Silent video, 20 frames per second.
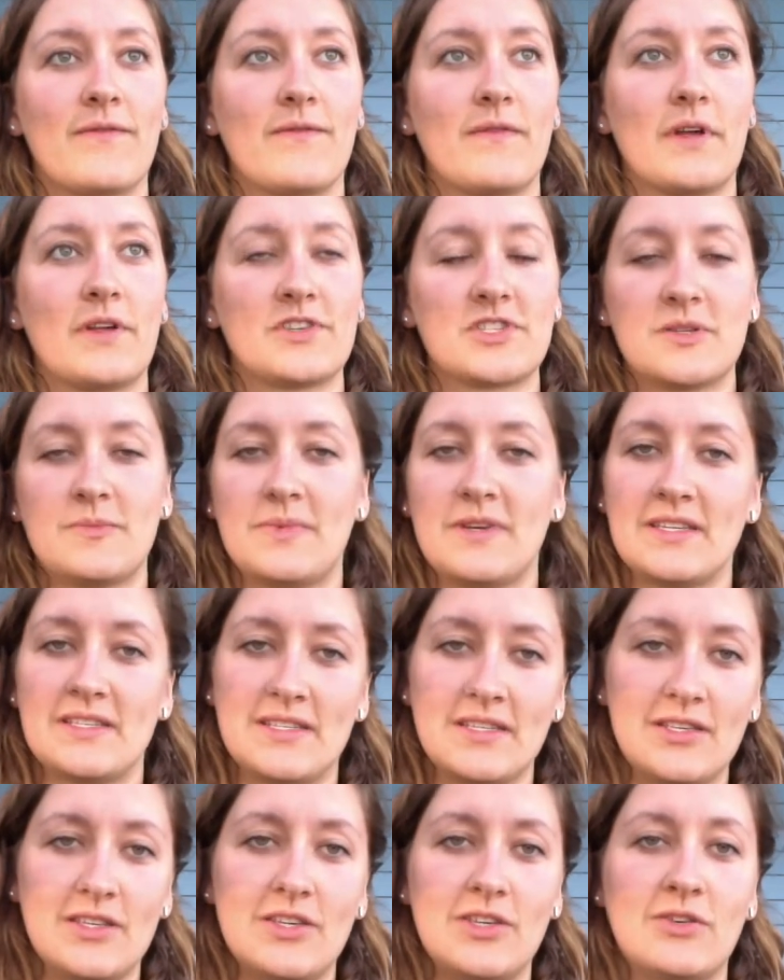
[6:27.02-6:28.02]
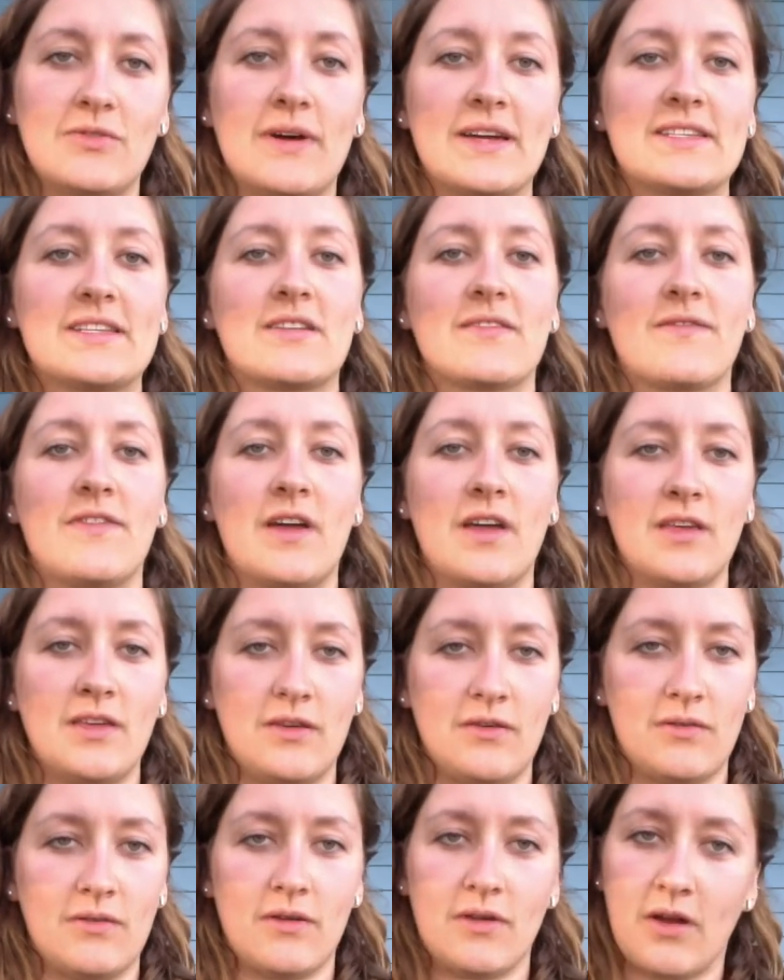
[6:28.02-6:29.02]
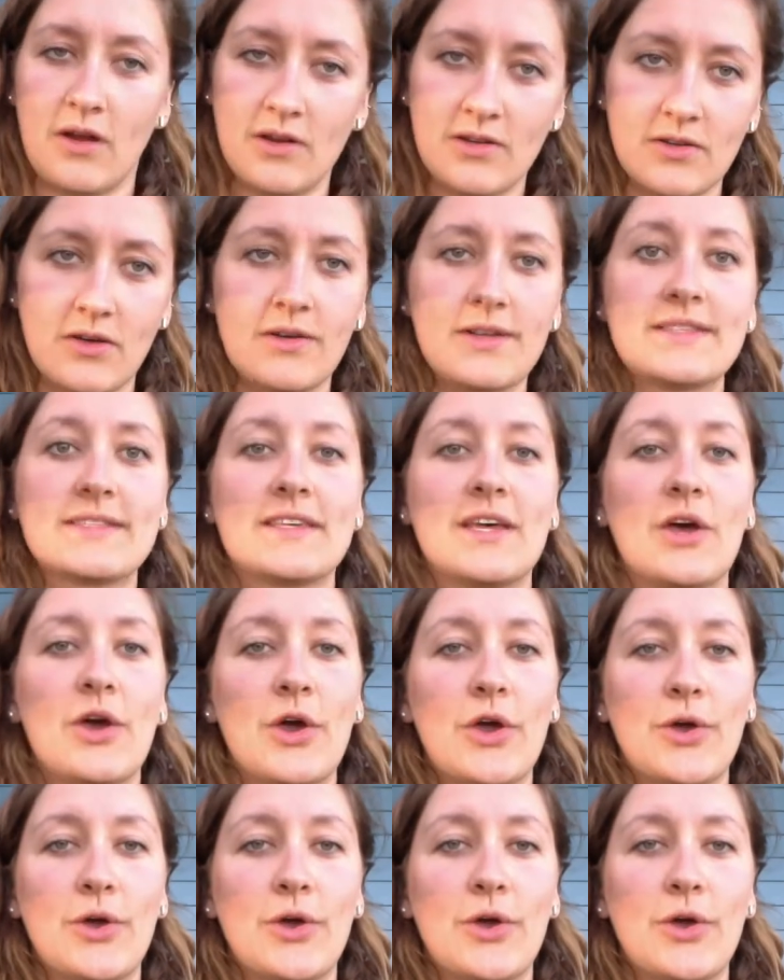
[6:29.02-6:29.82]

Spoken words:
LGBTQ identifying youth or young adults